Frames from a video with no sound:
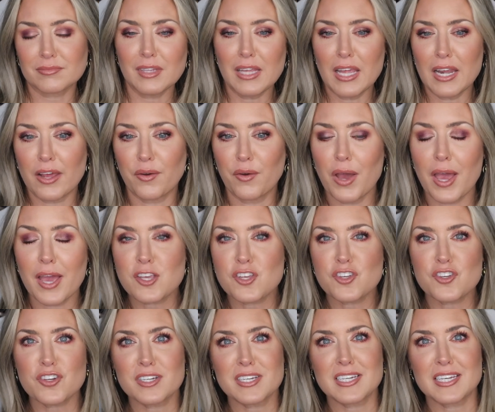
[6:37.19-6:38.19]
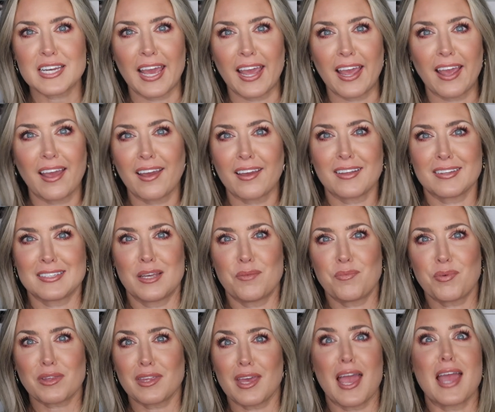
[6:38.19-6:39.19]
you know, extra today.
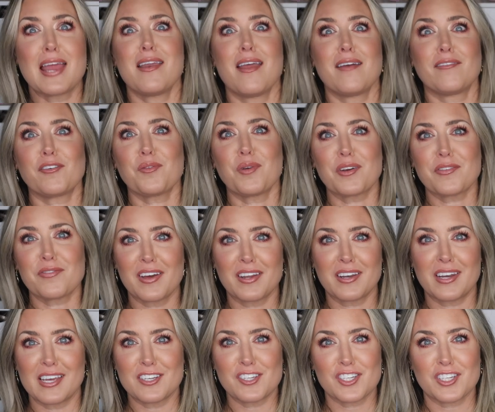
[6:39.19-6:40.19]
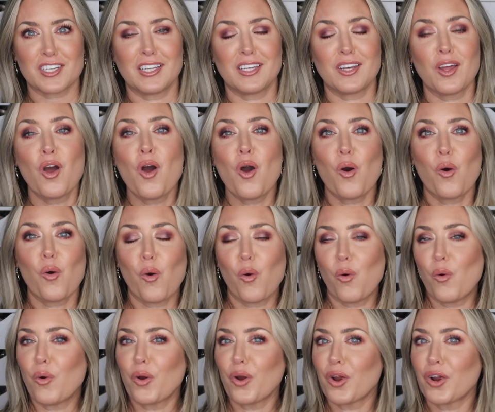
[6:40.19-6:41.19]
Typically I never wear foundation
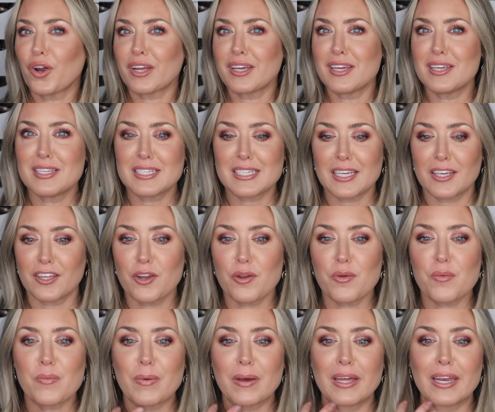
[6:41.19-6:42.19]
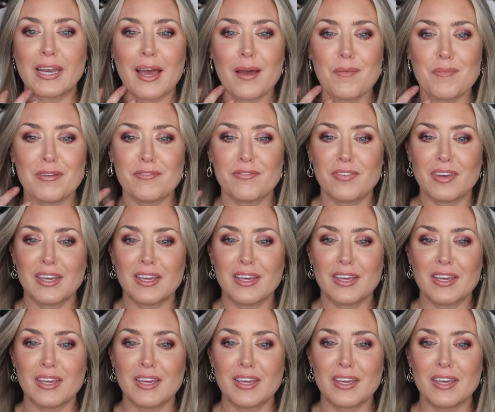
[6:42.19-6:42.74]
or concealer, but I've been